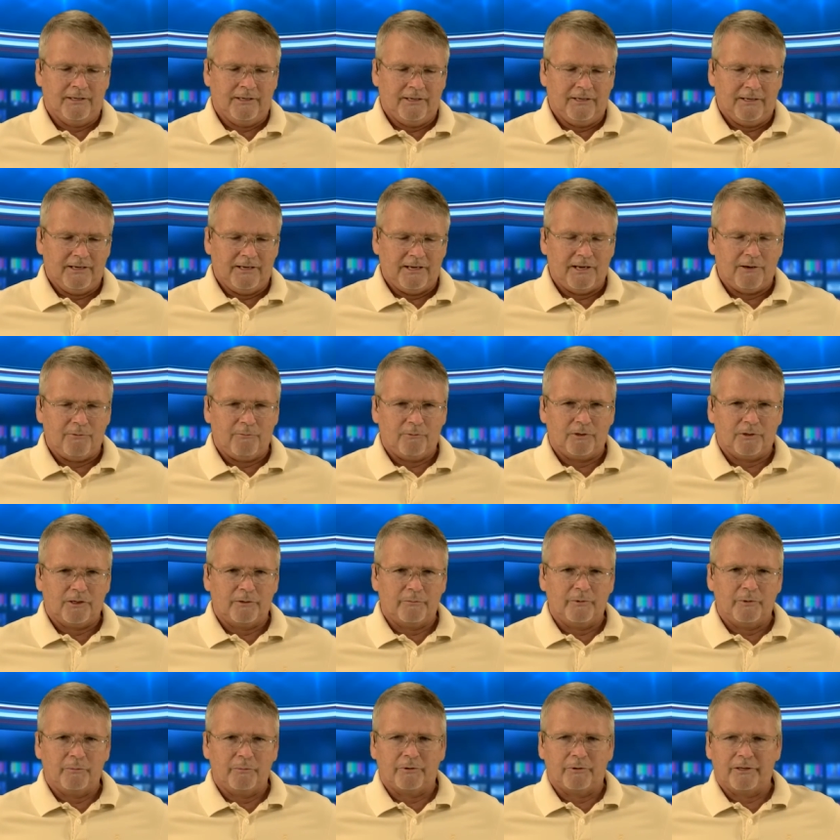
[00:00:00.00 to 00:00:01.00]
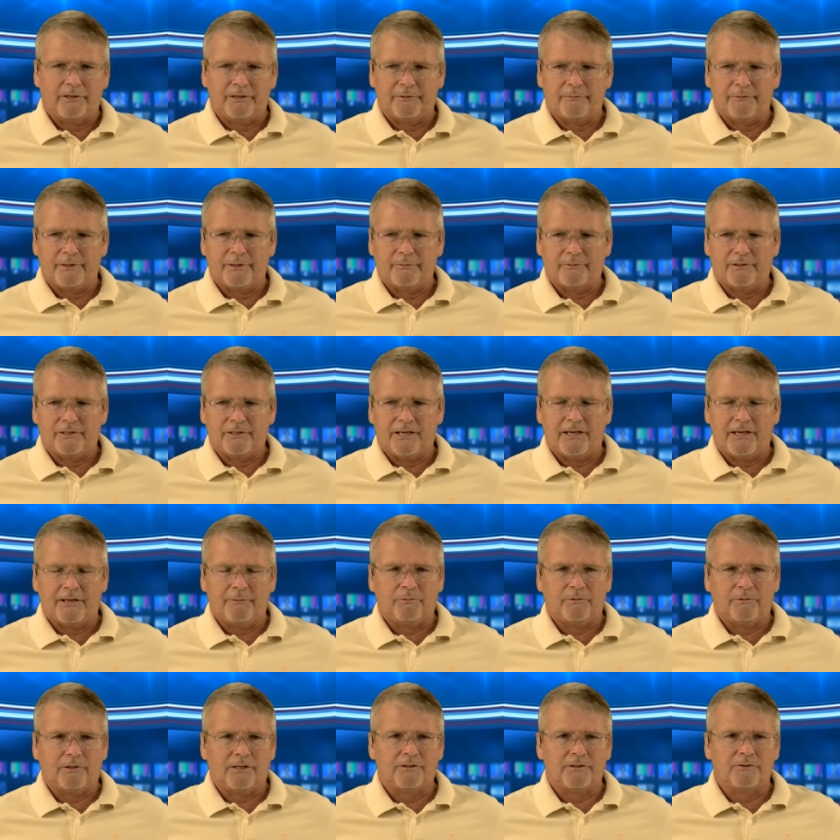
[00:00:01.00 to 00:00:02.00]
and we're going to be playing around with that.
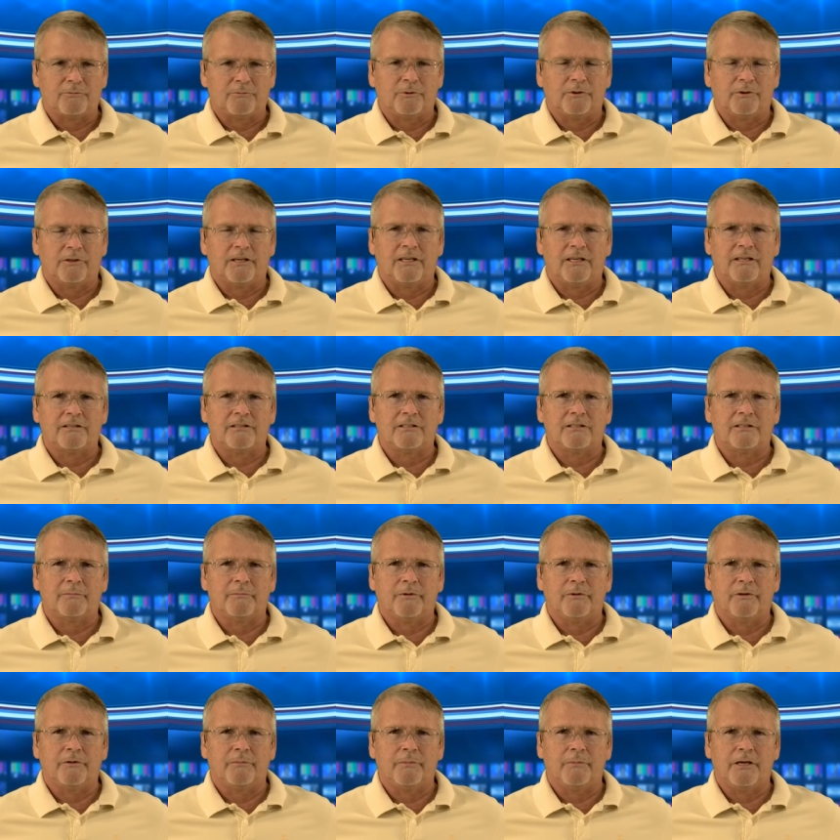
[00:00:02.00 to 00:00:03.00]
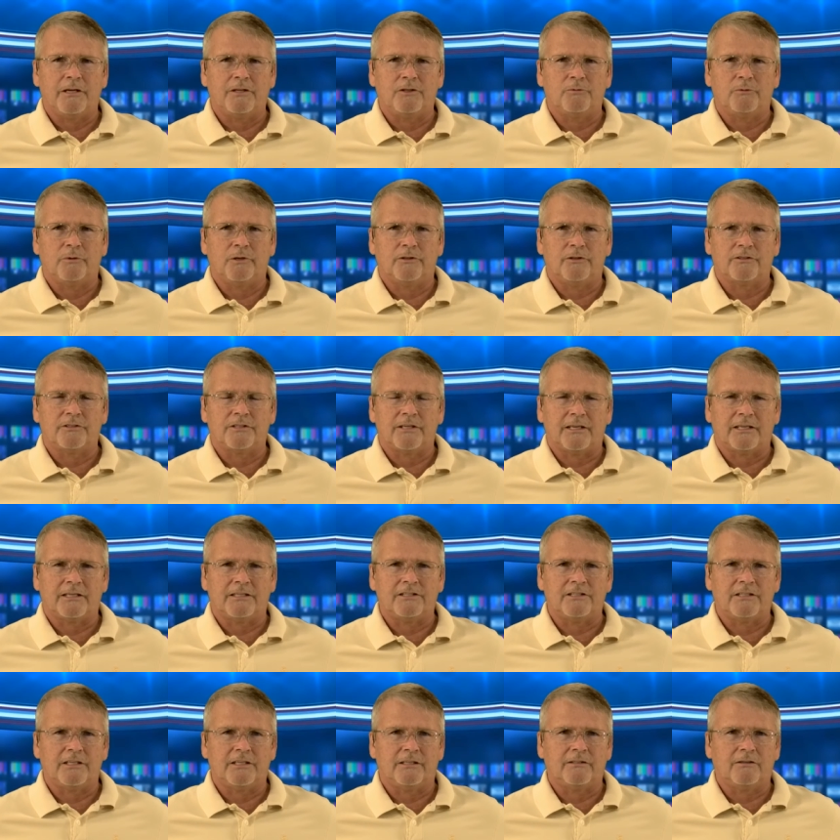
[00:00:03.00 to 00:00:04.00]
Plus, we'll get some of the Magewell second
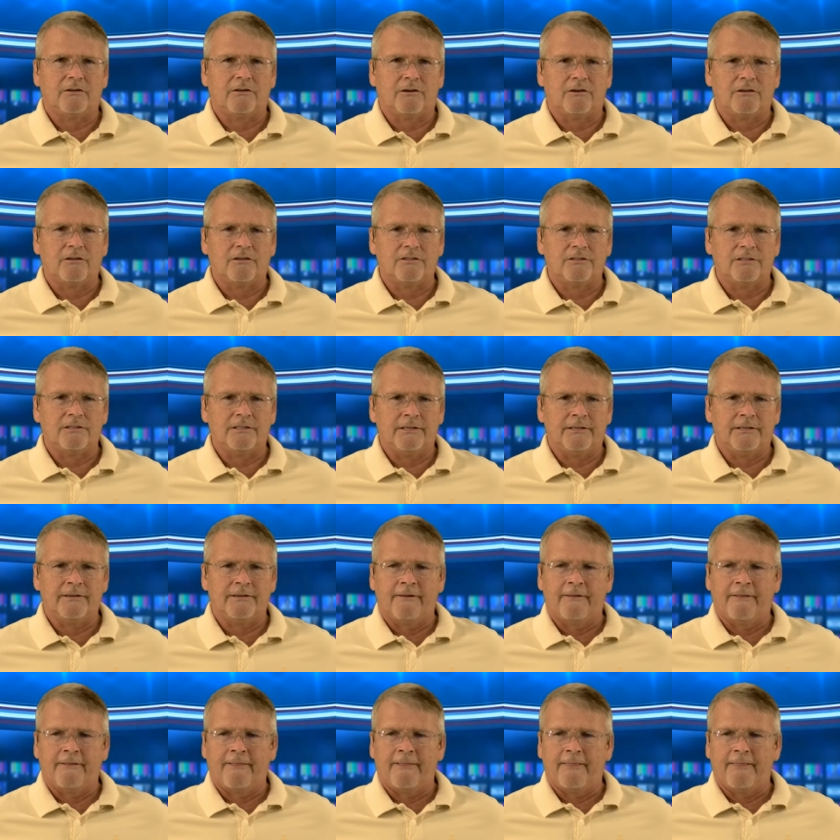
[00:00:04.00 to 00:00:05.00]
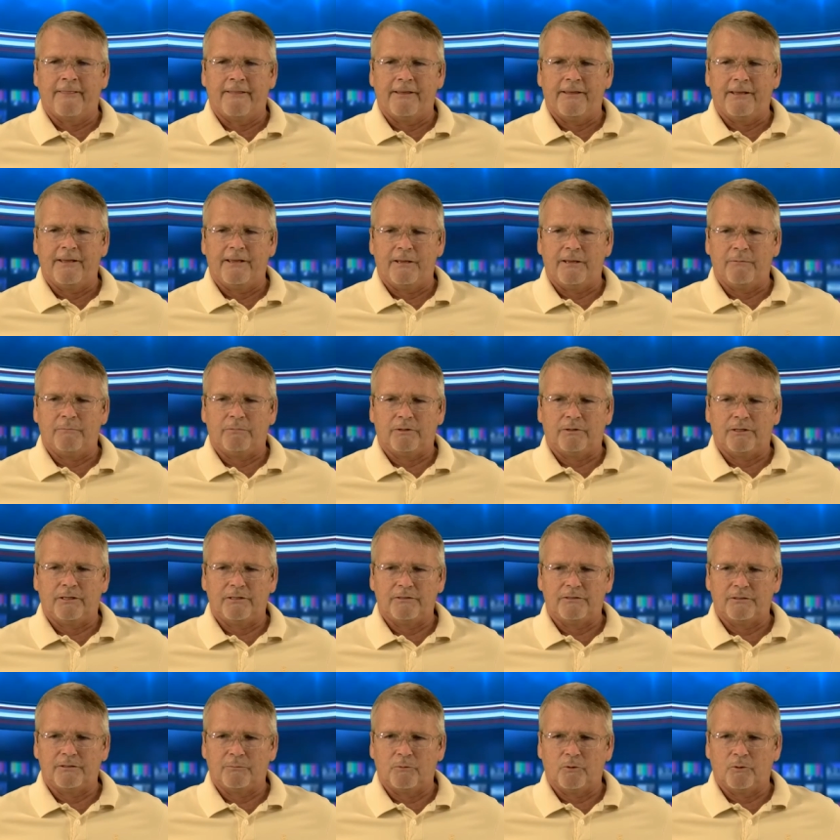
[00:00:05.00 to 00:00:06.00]
gen cards in and play
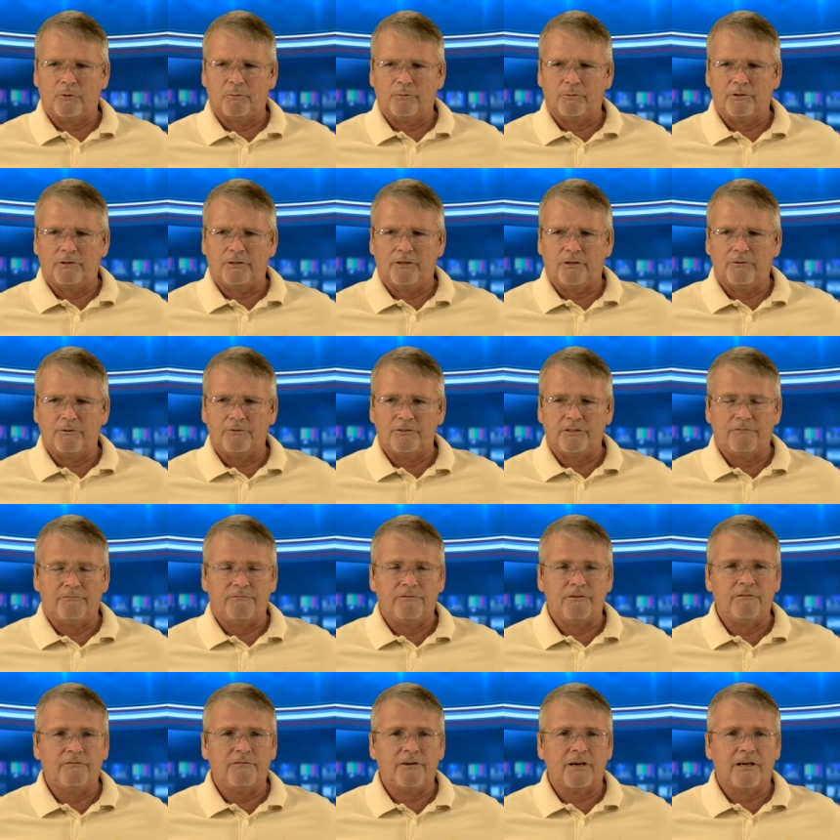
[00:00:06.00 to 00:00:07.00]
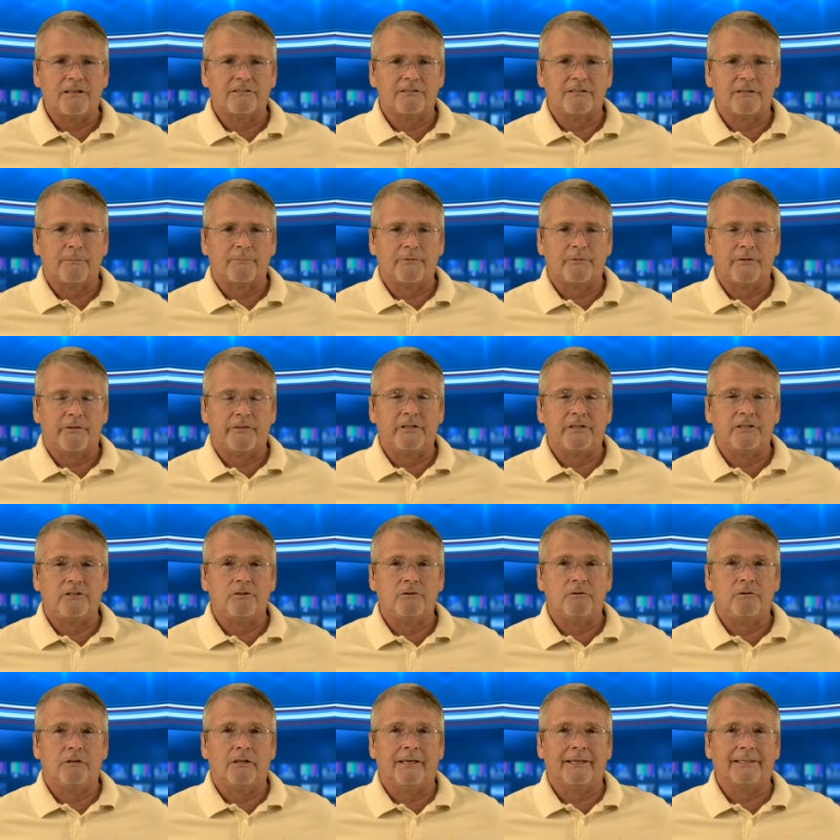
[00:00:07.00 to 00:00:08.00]
some more with those. If you've got something that
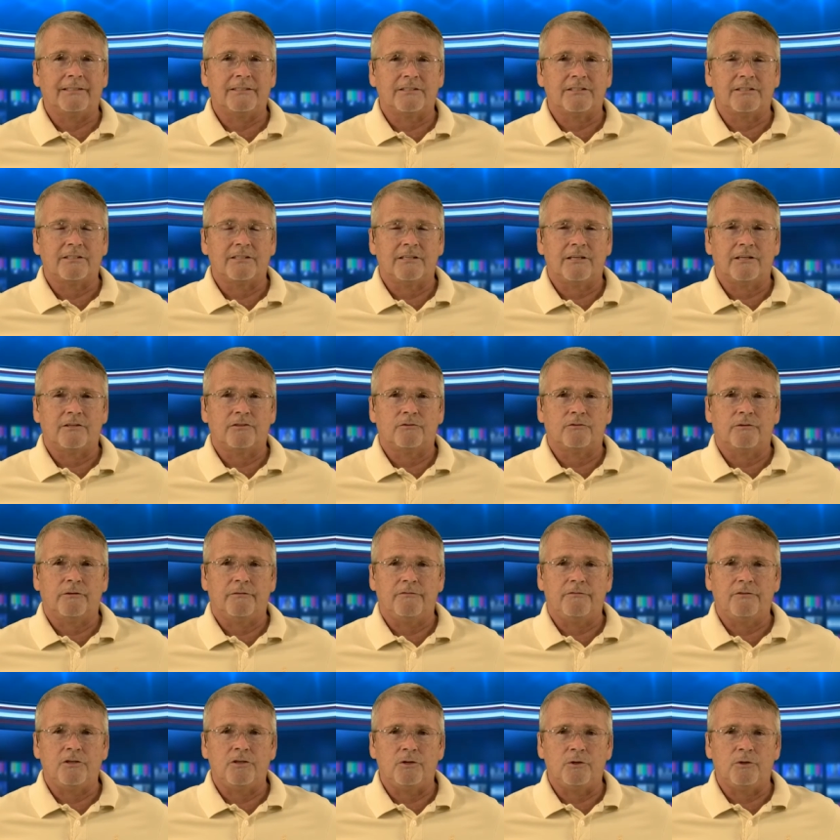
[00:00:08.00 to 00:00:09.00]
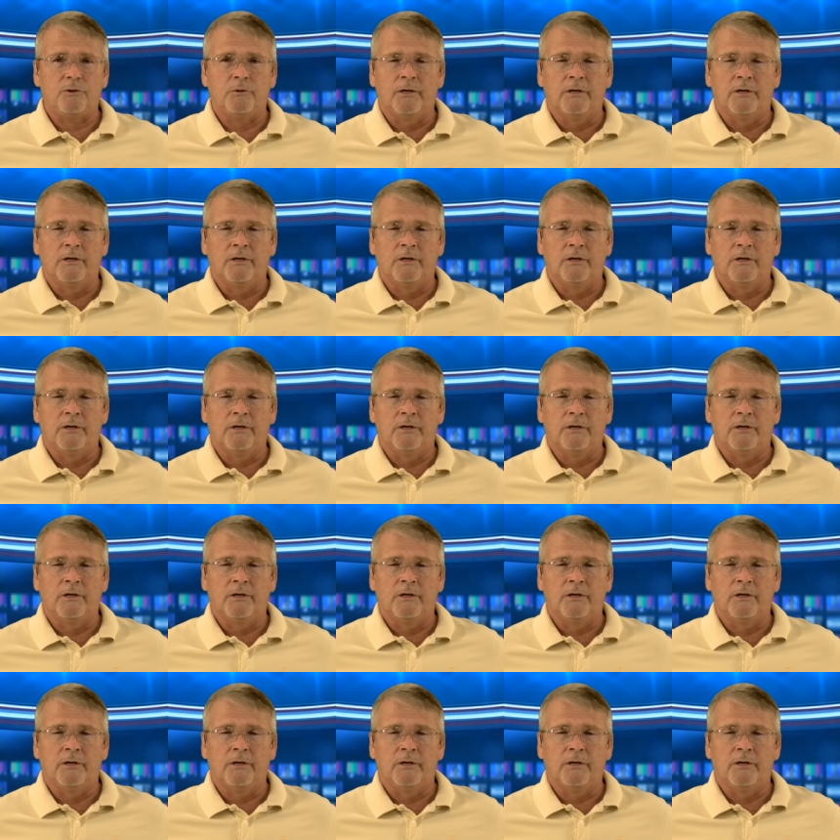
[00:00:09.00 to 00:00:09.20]
you'd like to see us review,